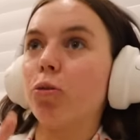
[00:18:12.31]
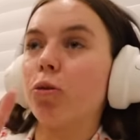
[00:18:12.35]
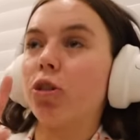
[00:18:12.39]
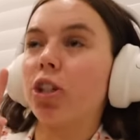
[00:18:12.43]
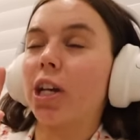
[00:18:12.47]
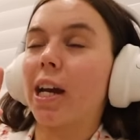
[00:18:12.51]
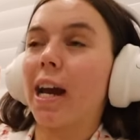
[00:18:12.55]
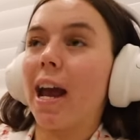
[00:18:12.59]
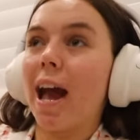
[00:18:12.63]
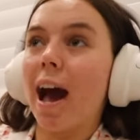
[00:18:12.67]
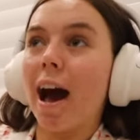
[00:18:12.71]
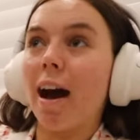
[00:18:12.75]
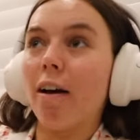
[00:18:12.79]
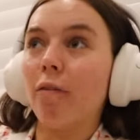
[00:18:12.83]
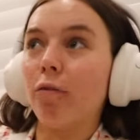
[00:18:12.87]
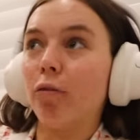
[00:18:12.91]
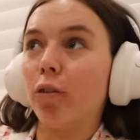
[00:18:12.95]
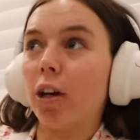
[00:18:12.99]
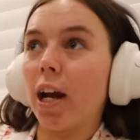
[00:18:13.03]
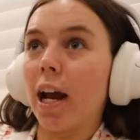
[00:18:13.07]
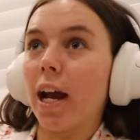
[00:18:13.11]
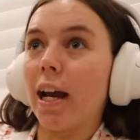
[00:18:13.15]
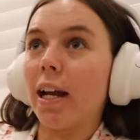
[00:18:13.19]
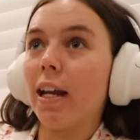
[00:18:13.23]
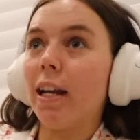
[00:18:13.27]
which I have
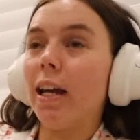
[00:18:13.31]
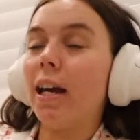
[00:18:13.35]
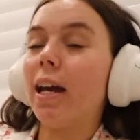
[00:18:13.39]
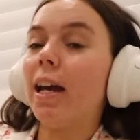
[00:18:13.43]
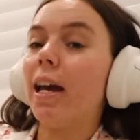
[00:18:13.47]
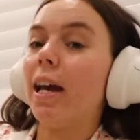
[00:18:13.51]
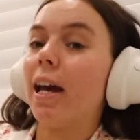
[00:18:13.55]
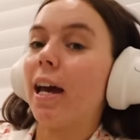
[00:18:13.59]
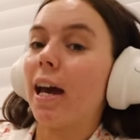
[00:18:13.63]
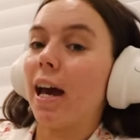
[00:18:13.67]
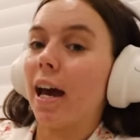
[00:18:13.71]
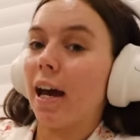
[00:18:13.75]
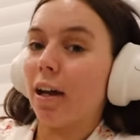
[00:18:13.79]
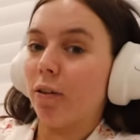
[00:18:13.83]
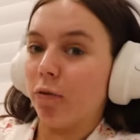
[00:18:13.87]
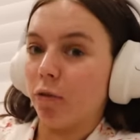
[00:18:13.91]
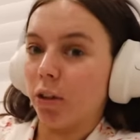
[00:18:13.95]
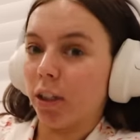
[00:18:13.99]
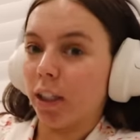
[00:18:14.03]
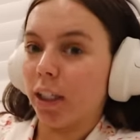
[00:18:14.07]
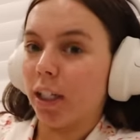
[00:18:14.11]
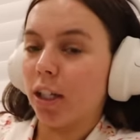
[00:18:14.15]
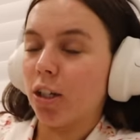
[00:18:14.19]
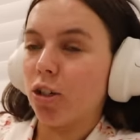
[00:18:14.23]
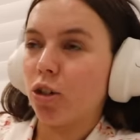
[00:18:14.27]
read and
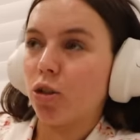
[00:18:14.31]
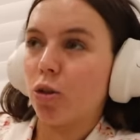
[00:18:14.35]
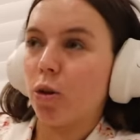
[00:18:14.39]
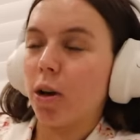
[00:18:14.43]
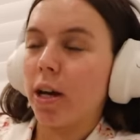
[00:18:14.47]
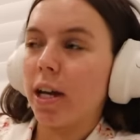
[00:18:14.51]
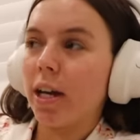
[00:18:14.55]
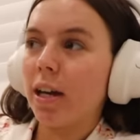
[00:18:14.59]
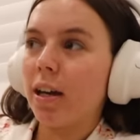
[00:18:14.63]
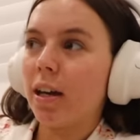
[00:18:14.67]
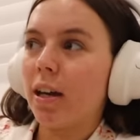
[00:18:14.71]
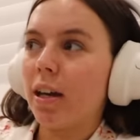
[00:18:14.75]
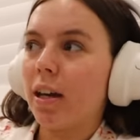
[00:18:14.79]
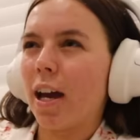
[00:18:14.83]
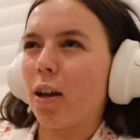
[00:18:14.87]
really enjoyed,